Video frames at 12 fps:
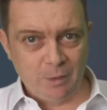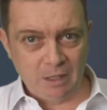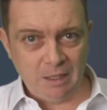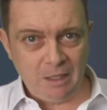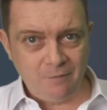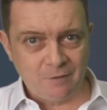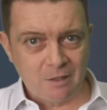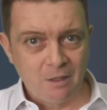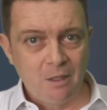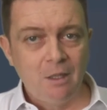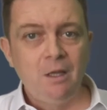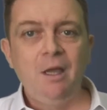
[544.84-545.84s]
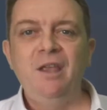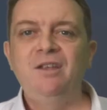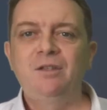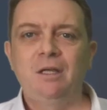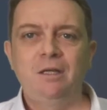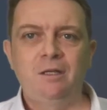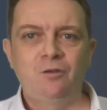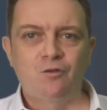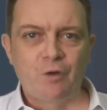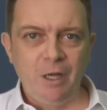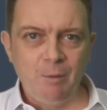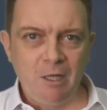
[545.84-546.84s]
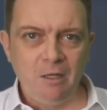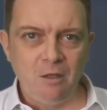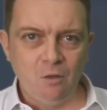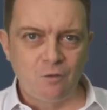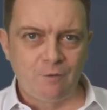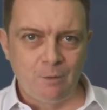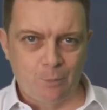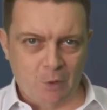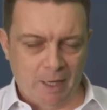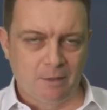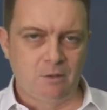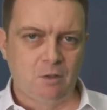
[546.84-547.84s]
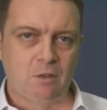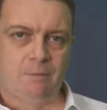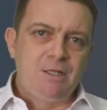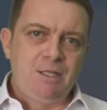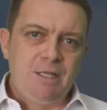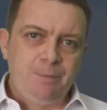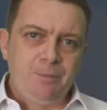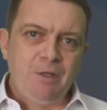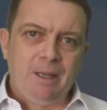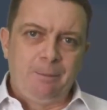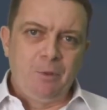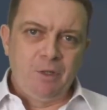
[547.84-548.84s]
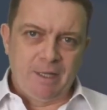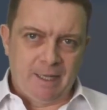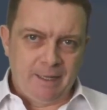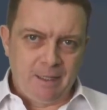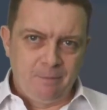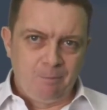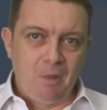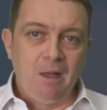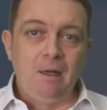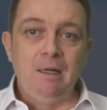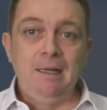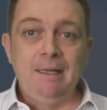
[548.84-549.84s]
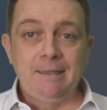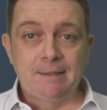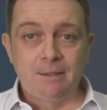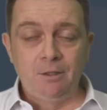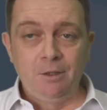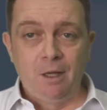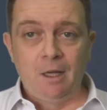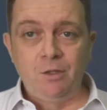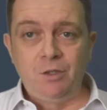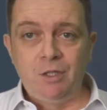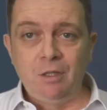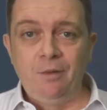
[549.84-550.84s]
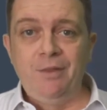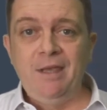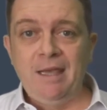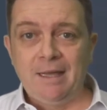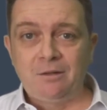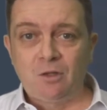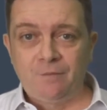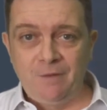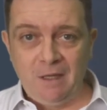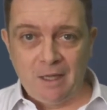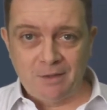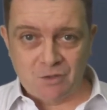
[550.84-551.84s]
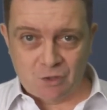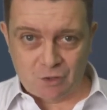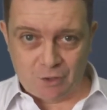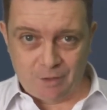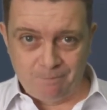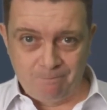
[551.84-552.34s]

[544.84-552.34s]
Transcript: beliefs is an extremely useful practice. Tip number 9, listen until the end of the answer.